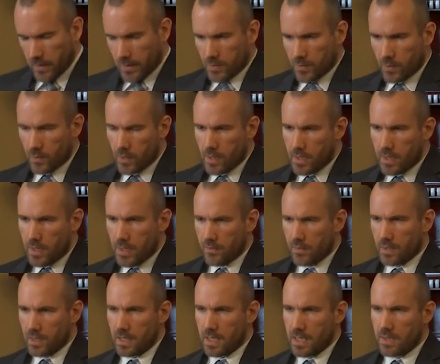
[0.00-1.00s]
So
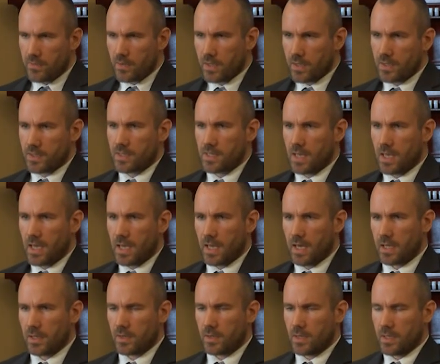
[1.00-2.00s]
even leaving
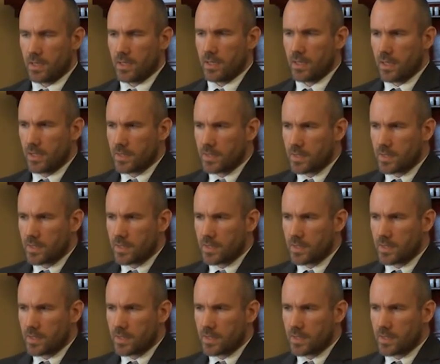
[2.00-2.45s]
aside the